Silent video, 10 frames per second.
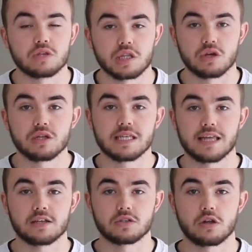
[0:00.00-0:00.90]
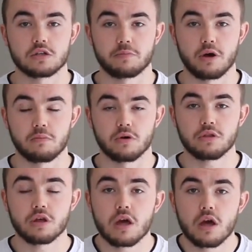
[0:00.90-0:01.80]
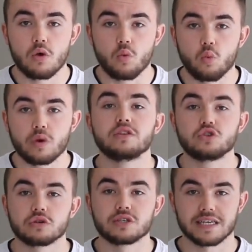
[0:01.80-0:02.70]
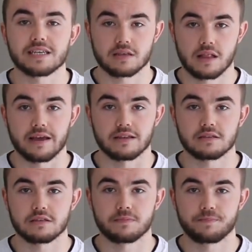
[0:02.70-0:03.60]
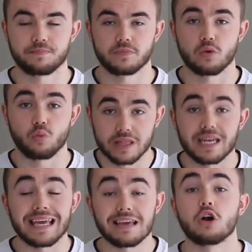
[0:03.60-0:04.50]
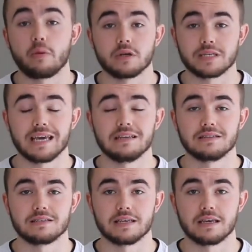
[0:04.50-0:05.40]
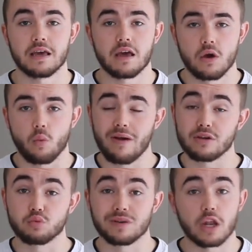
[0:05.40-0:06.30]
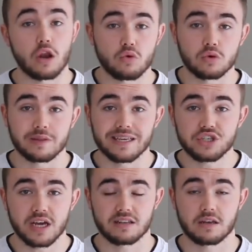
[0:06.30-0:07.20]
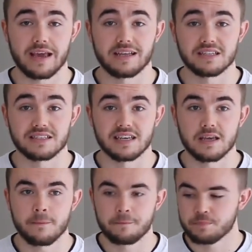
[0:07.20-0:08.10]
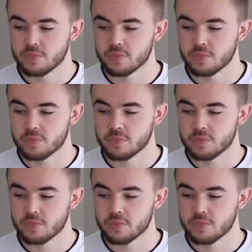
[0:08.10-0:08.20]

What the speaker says: to $30,000 per month with just 6 clients with an e-commerce agency. Whereas with a local lead gen agency,